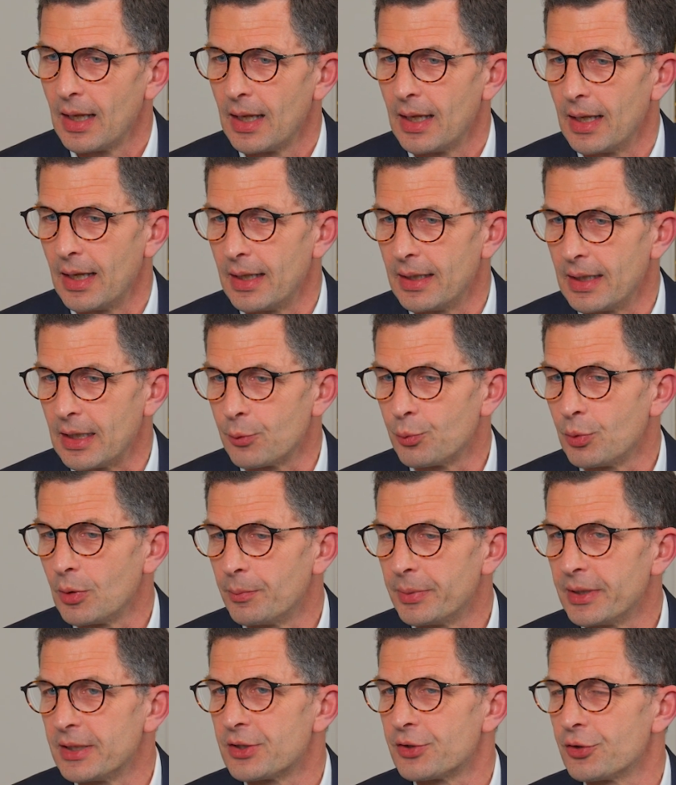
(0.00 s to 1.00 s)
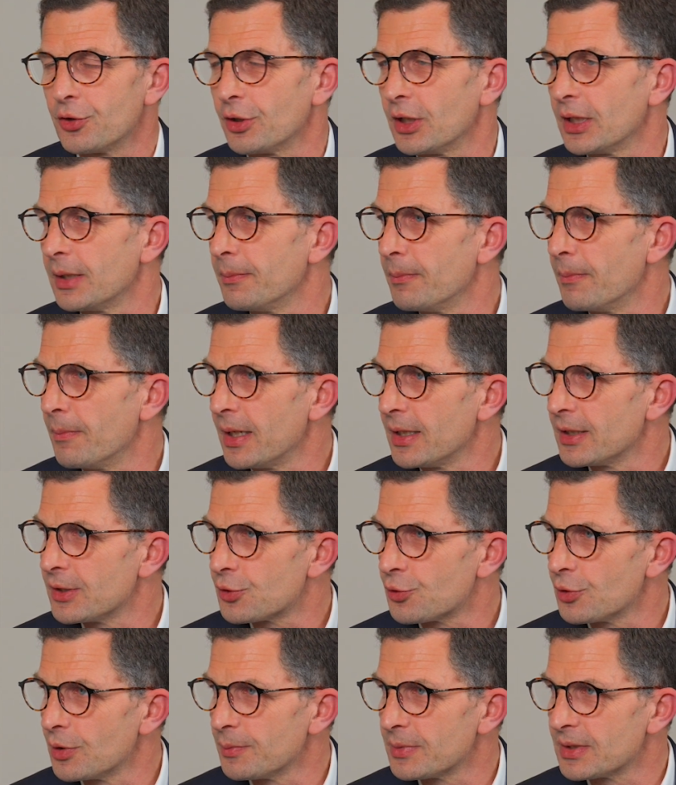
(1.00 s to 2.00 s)
and that will be certainly
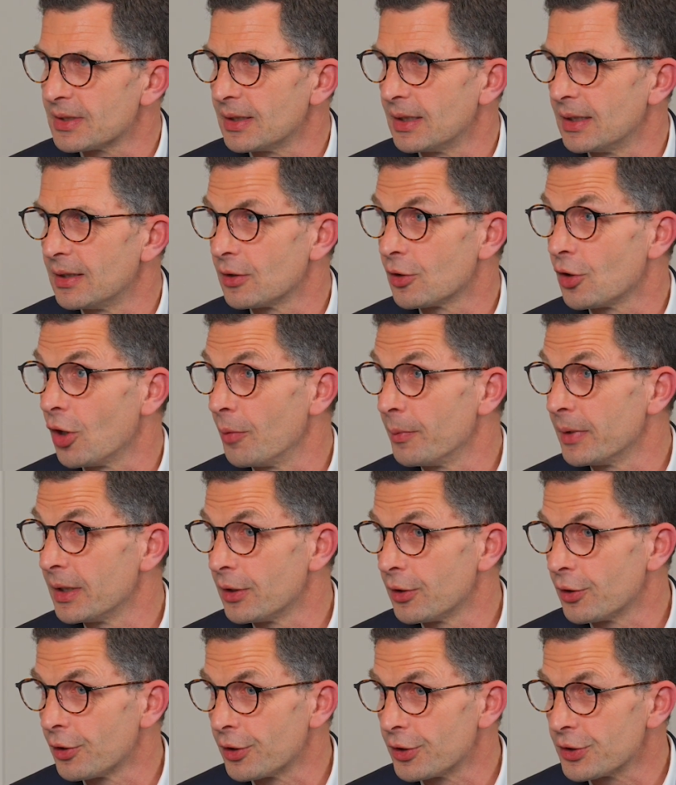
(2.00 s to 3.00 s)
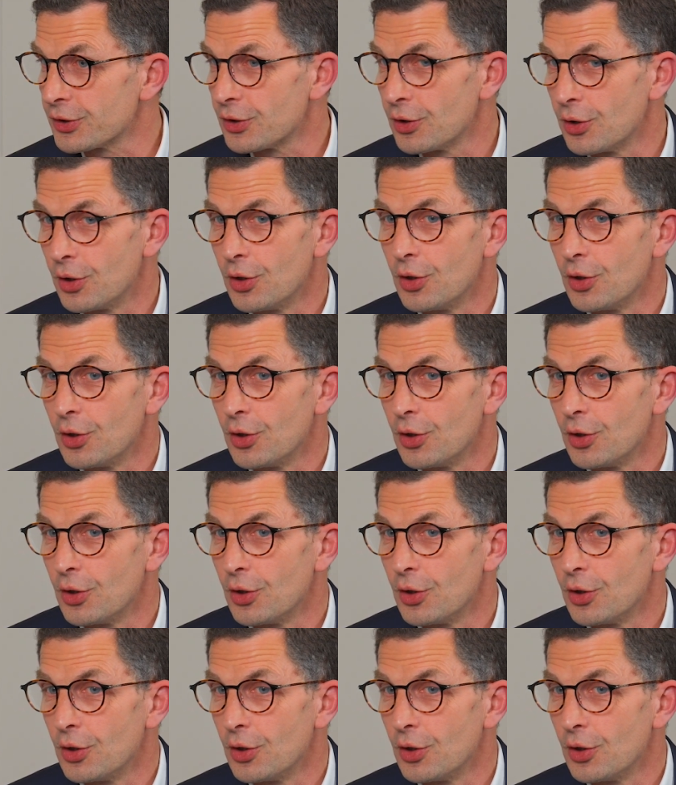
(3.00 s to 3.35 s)
mainstreams in the coming years